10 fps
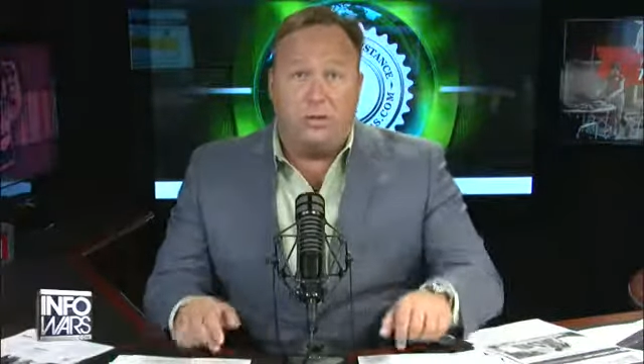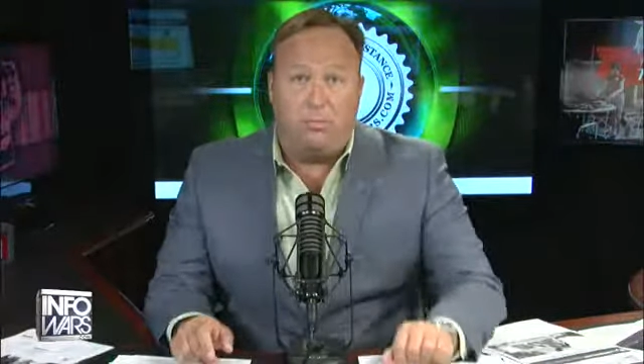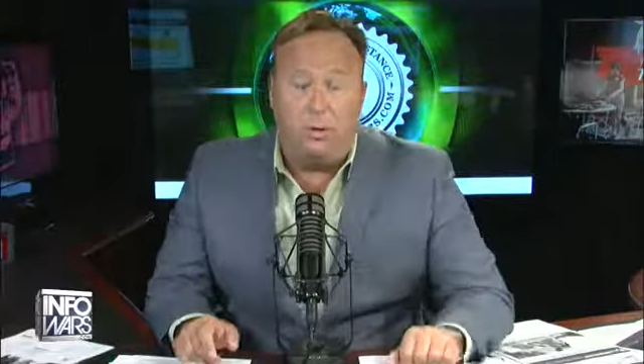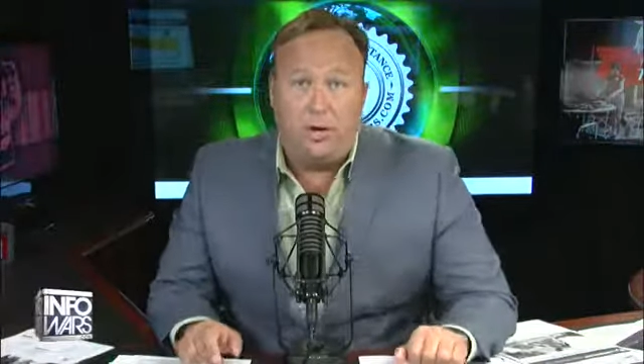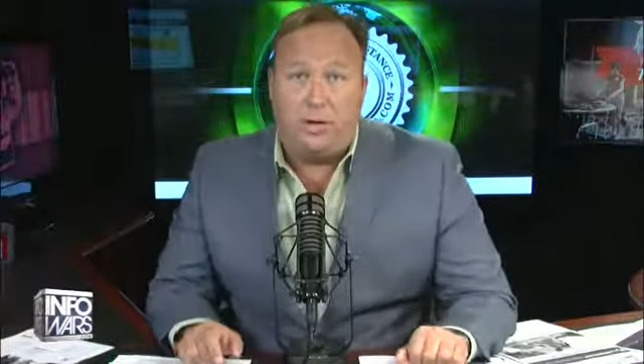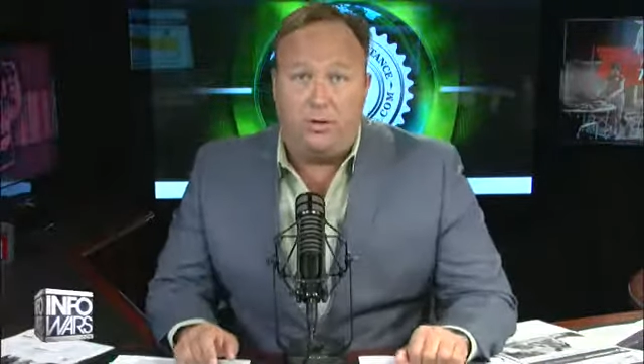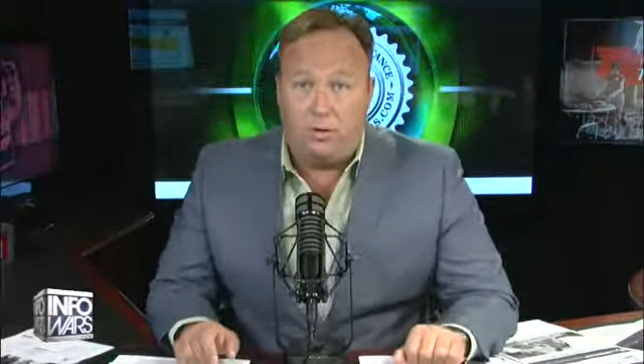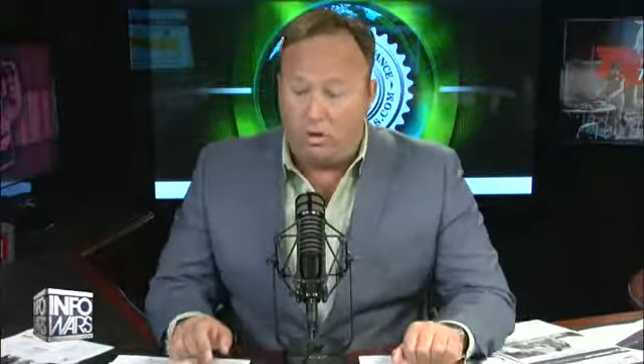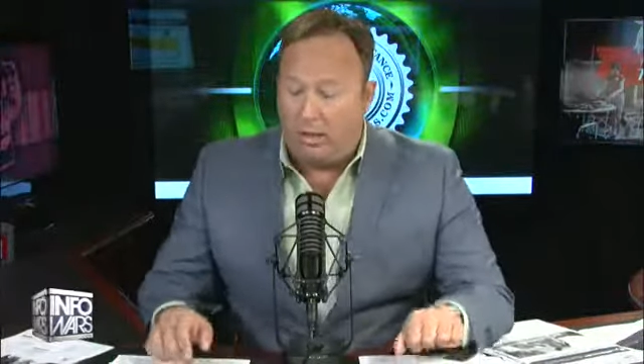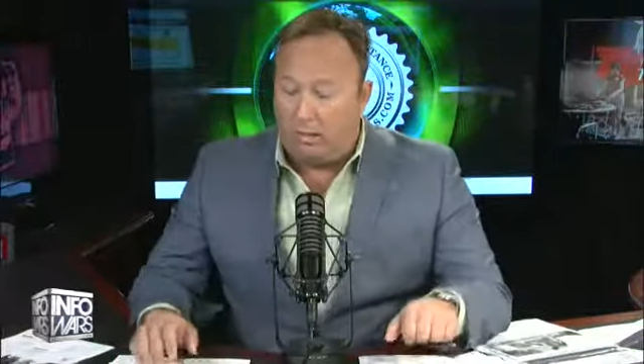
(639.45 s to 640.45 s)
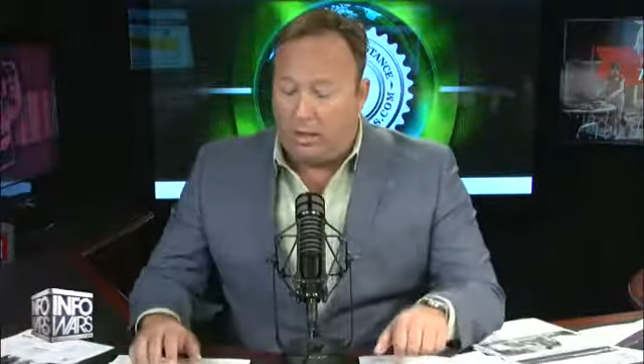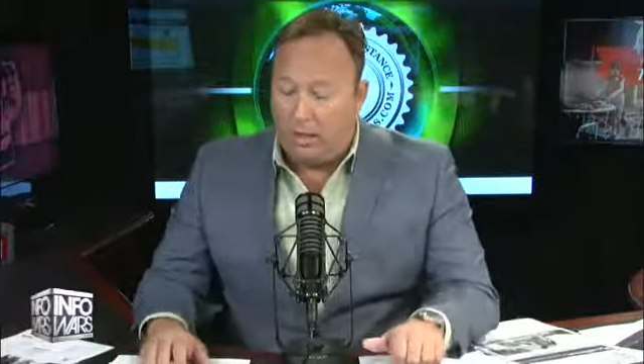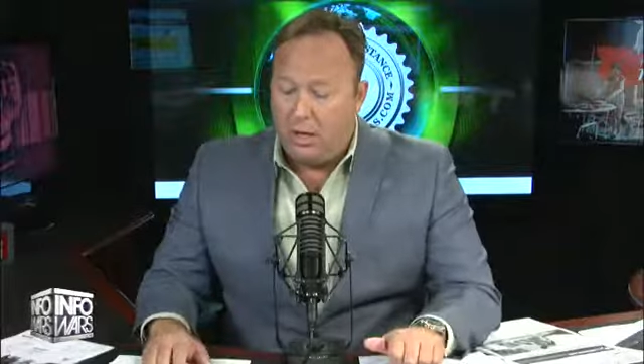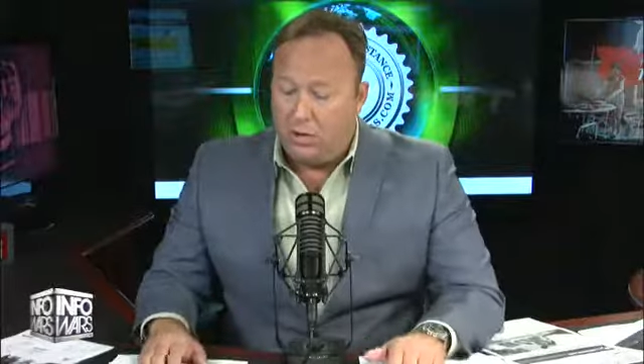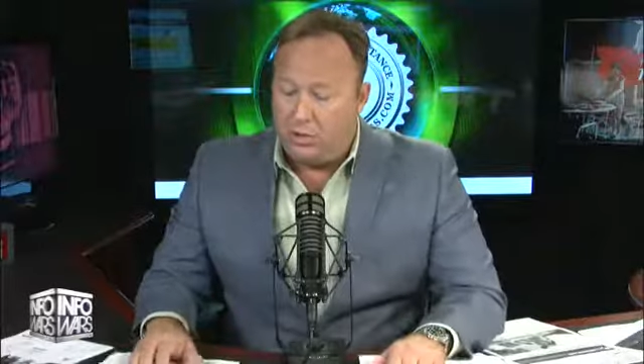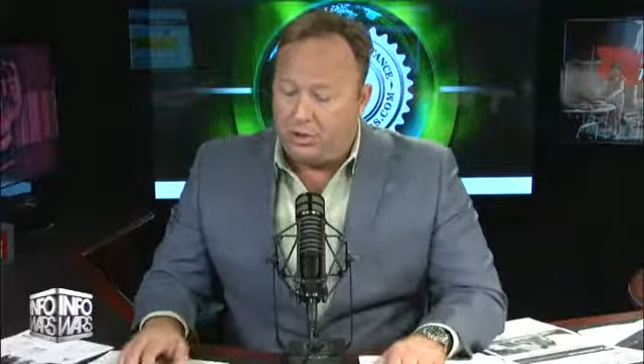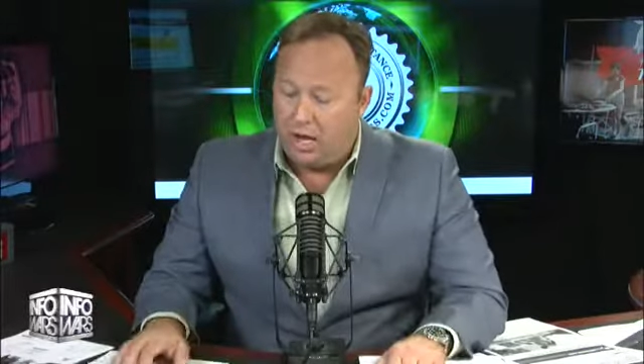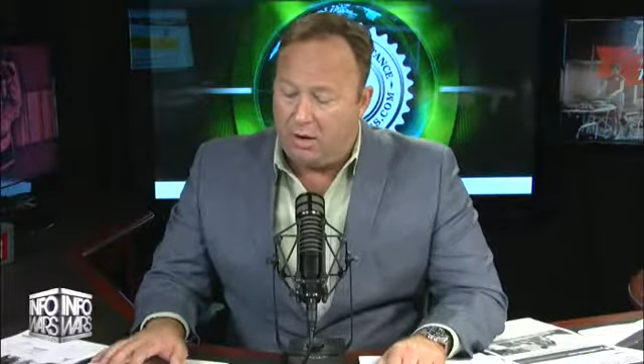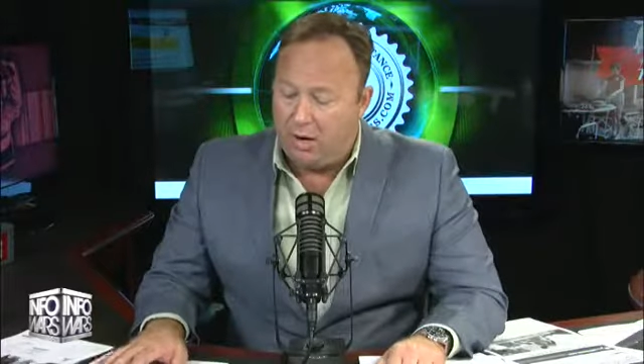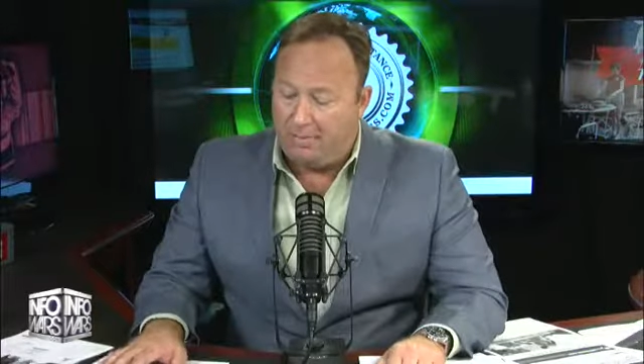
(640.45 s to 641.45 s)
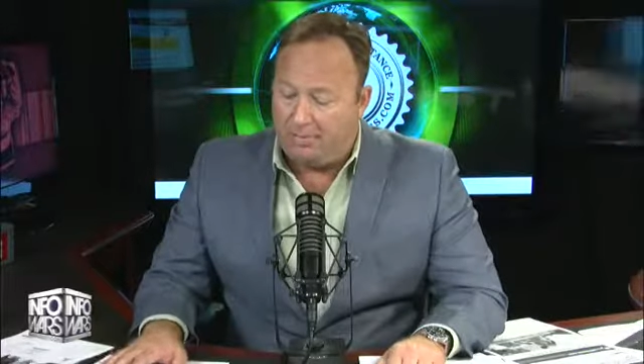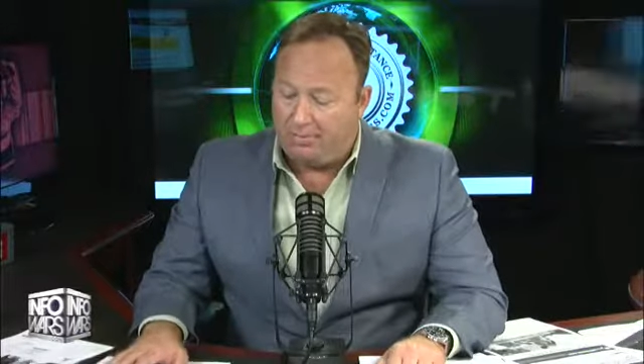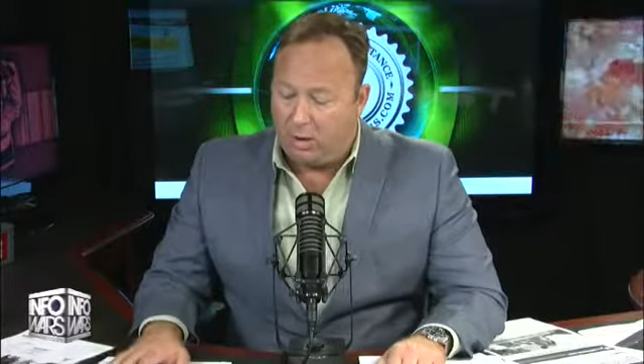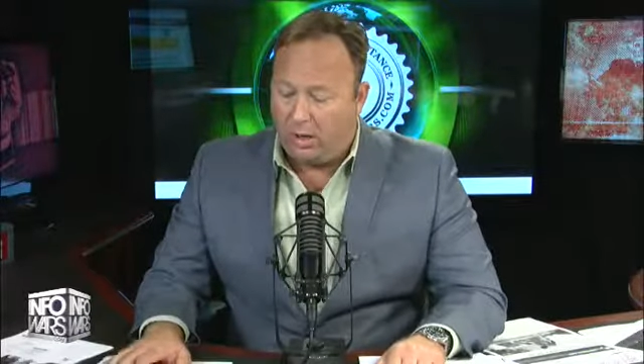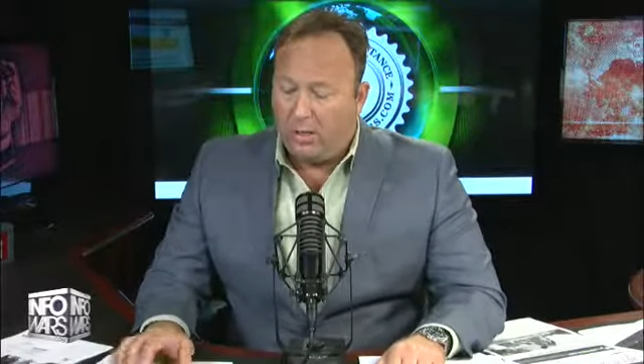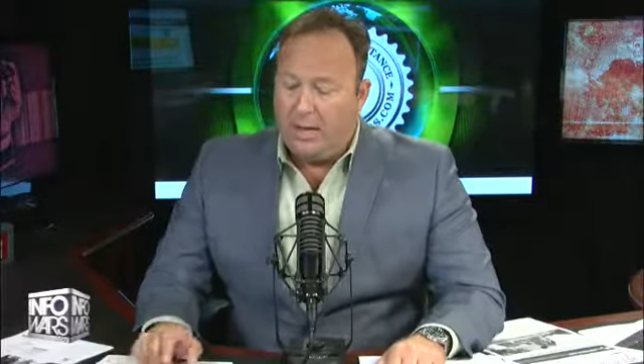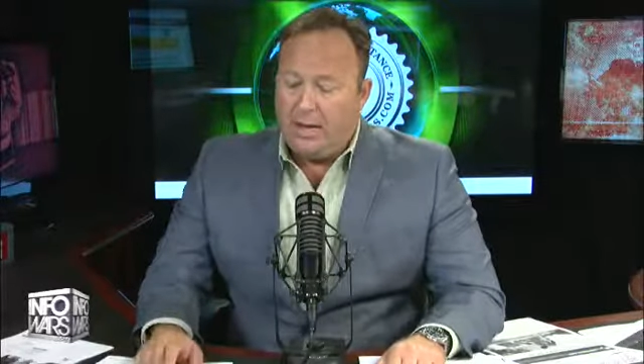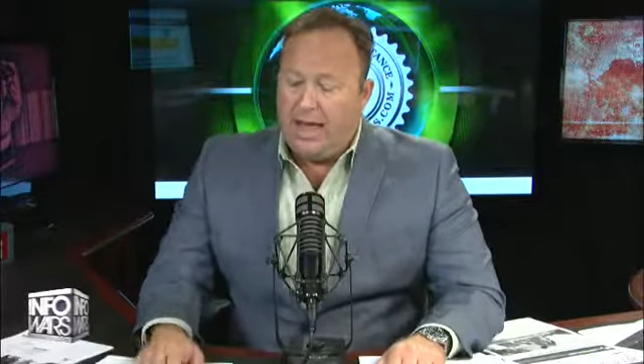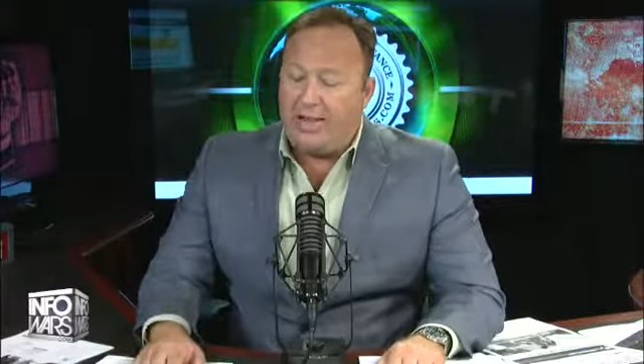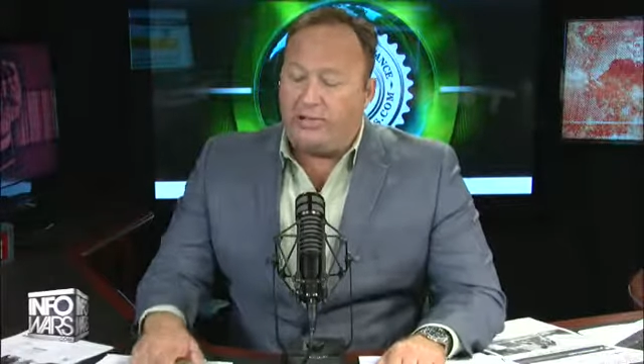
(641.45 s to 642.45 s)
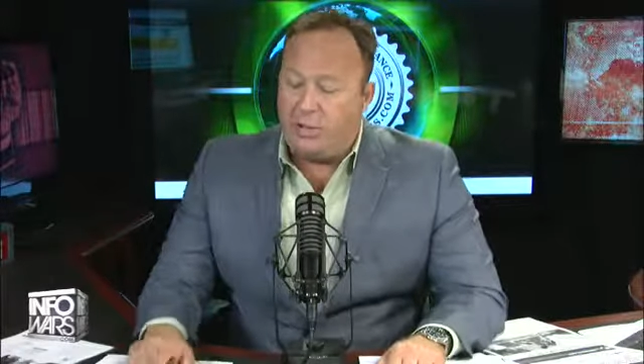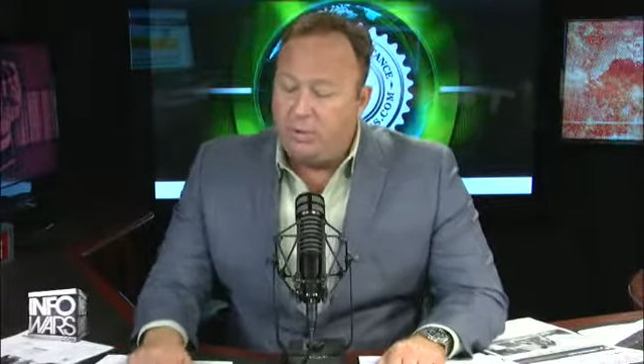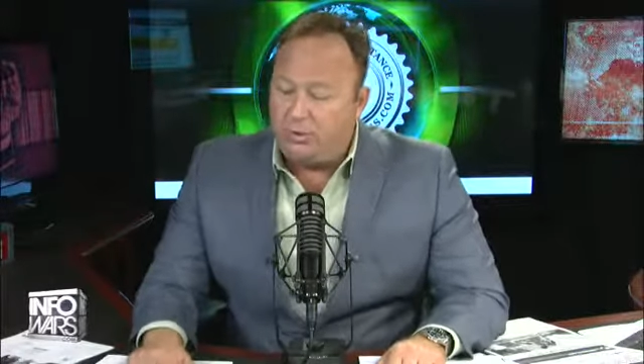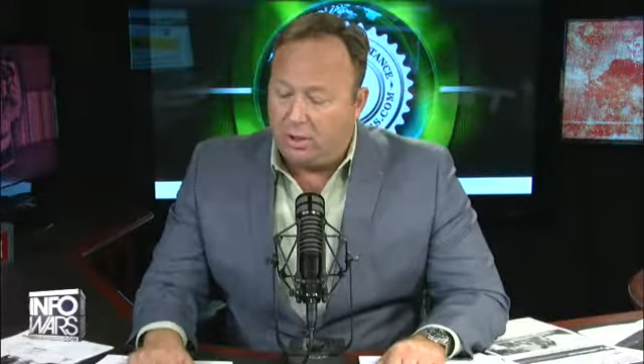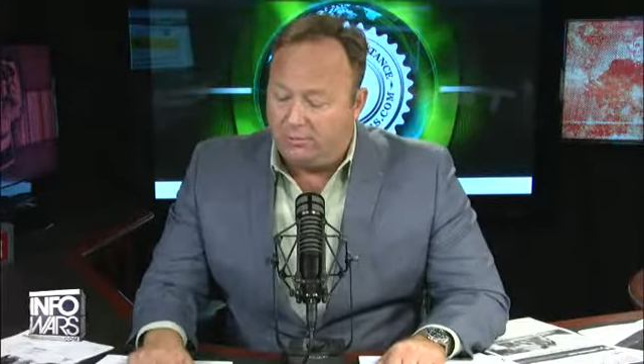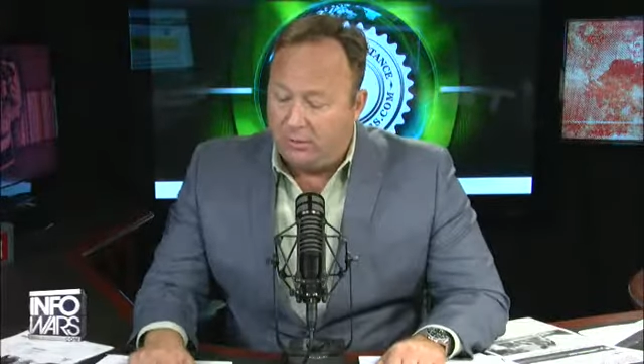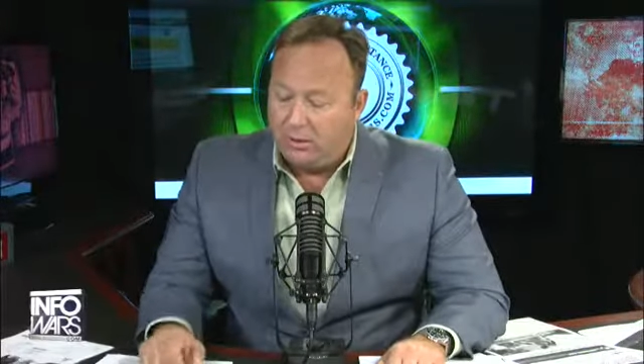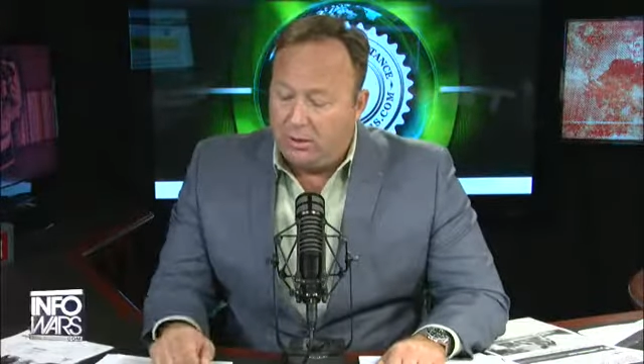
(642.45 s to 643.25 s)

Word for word: Then we'll get into Ebola with Jon Rappoport. Exclusive.